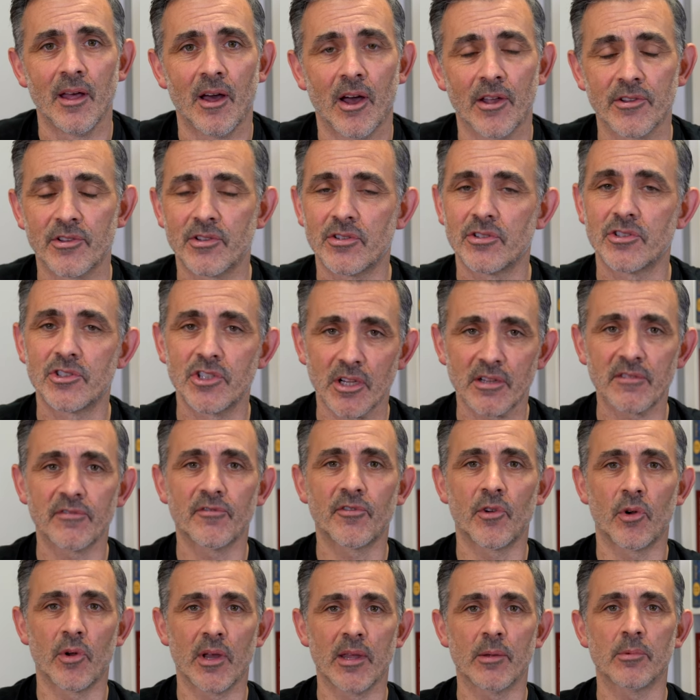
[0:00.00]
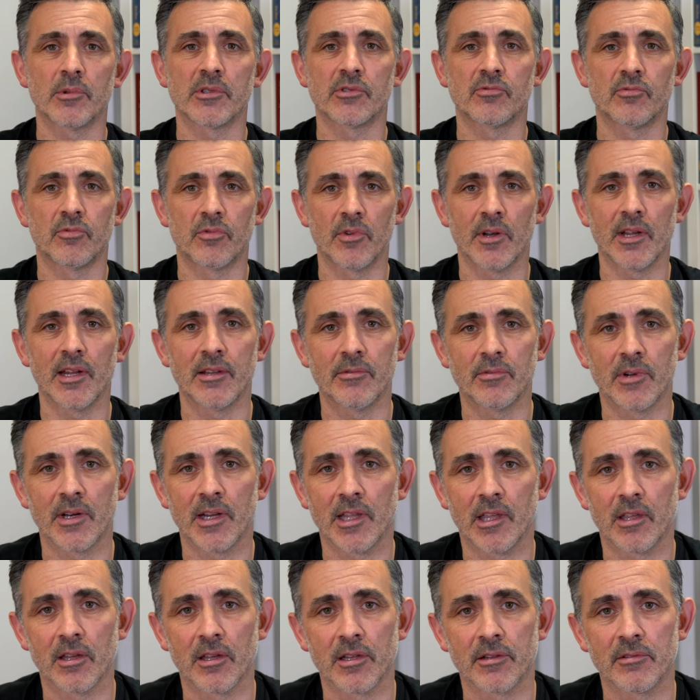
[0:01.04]
I just thought it was really,
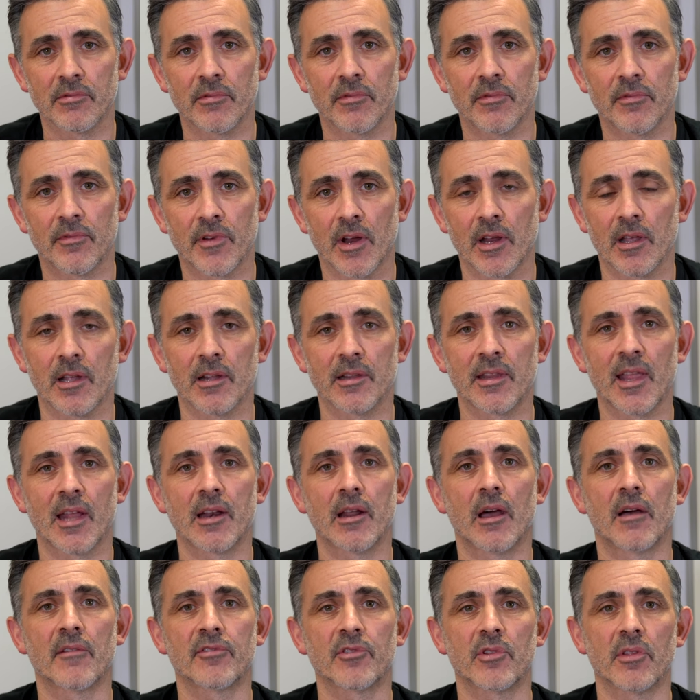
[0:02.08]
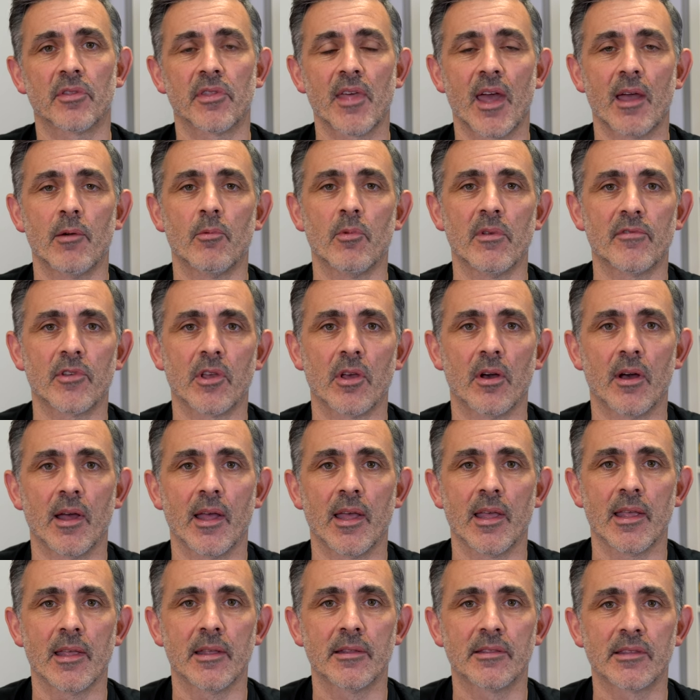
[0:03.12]
really good, very good. And then after that, we've got
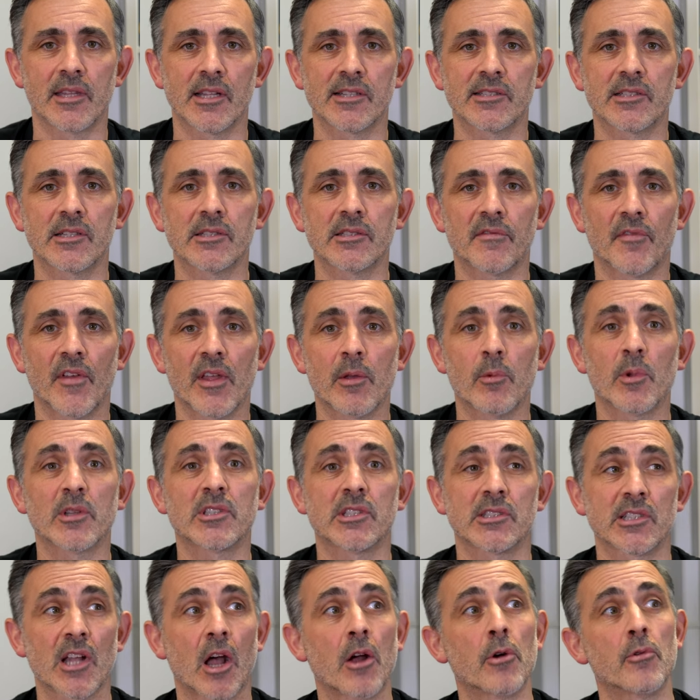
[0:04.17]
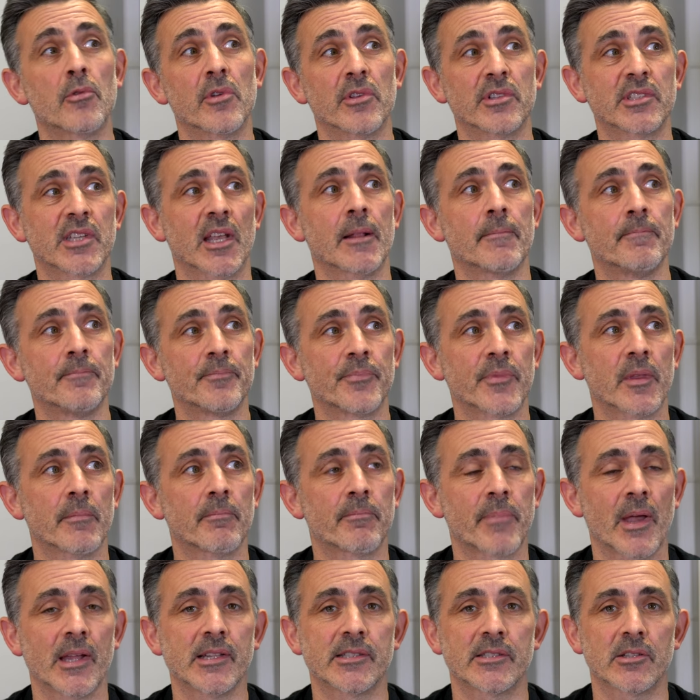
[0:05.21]
a distance thing, which is a whole routine
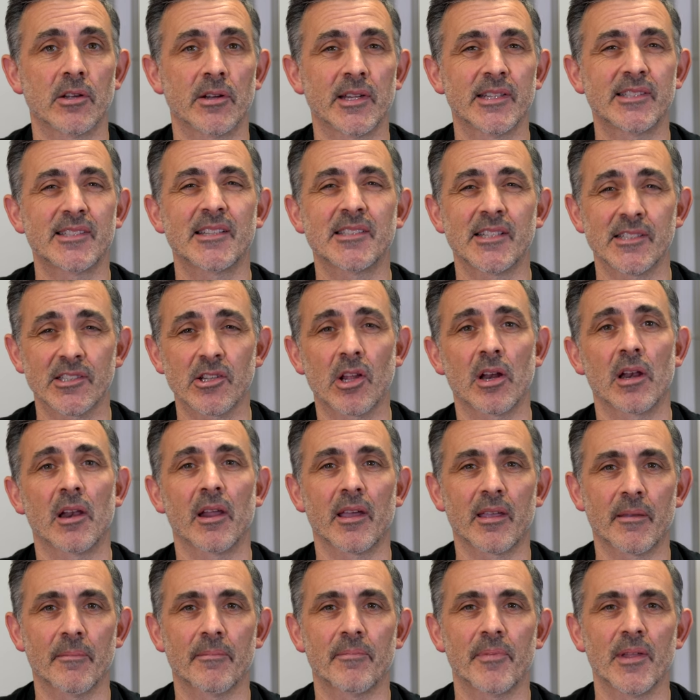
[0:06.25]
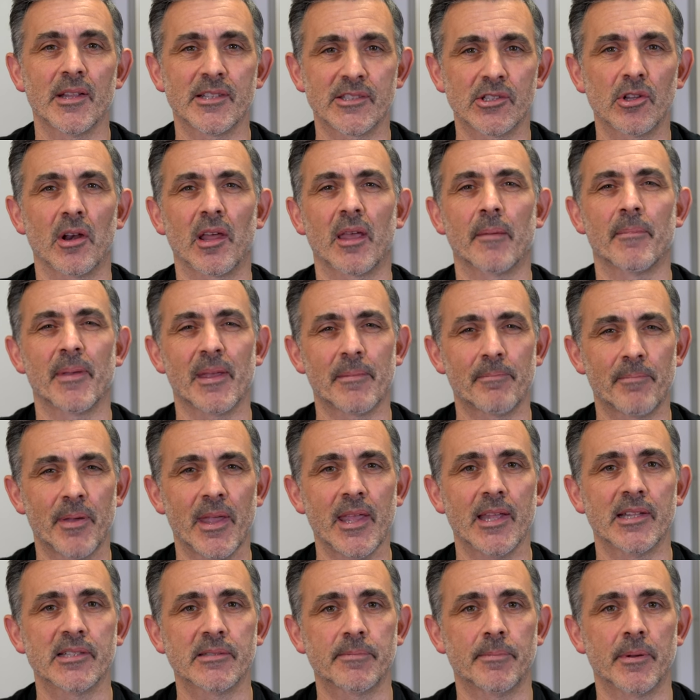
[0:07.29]
based on. He says it's kind of like a, it's not like a big
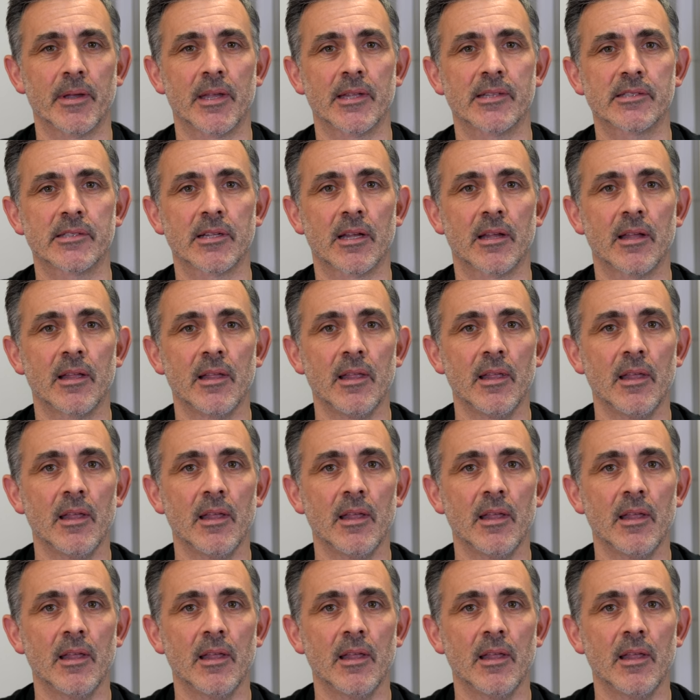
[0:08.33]
piece, but it's a,